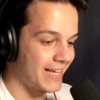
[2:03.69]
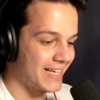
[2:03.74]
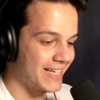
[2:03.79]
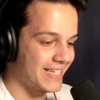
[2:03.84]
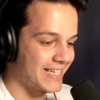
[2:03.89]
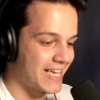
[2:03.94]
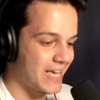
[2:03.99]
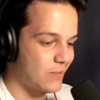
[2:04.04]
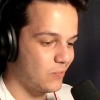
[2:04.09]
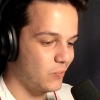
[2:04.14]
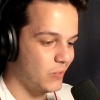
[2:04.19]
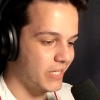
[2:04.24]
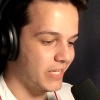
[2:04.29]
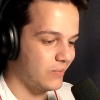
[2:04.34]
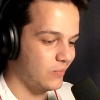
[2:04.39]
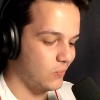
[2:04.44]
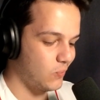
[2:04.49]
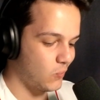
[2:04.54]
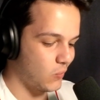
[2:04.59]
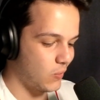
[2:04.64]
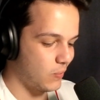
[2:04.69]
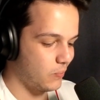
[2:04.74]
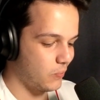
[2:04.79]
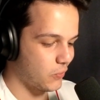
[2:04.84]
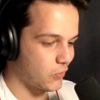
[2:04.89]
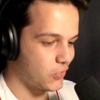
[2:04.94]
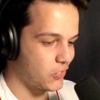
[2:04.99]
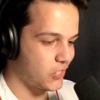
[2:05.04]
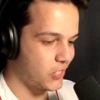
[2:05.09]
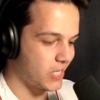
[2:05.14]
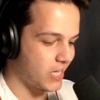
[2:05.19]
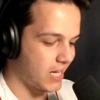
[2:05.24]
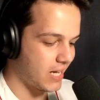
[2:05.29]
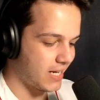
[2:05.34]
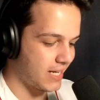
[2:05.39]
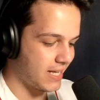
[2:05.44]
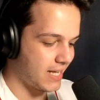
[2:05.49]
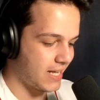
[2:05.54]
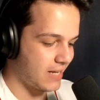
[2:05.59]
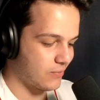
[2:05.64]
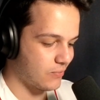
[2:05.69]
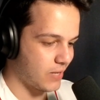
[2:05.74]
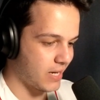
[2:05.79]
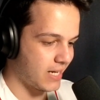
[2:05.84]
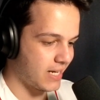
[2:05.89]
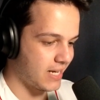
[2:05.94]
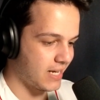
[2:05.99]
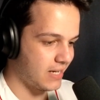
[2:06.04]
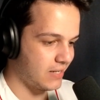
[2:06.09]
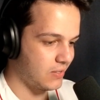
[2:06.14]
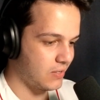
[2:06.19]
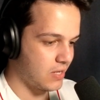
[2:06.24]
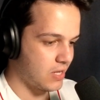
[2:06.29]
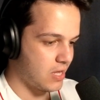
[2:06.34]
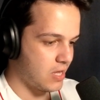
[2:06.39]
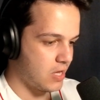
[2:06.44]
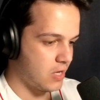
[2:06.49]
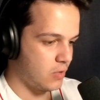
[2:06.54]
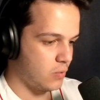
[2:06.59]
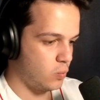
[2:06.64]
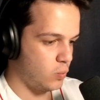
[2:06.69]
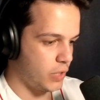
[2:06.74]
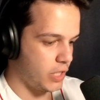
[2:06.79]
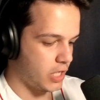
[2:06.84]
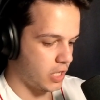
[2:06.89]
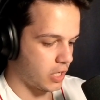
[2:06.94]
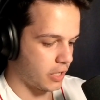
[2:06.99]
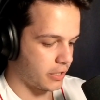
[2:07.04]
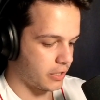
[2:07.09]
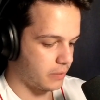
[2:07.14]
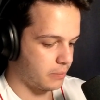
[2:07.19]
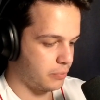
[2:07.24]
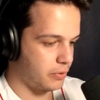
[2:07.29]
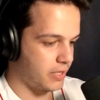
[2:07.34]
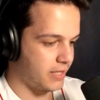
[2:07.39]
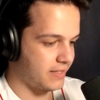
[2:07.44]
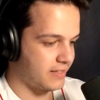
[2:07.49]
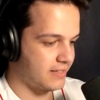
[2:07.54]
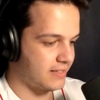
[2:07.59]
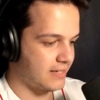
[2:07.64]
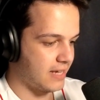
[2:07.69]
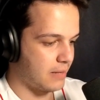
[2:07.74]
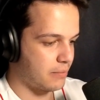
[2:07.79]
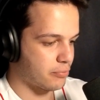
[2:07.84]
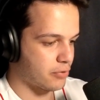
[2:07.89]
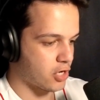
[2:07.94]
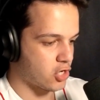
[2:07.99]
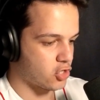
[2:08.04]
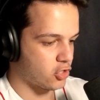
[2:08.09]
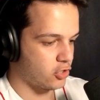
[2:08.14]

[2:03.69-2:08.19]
again. We need one more shot, and right now we are gonna put insane pressure.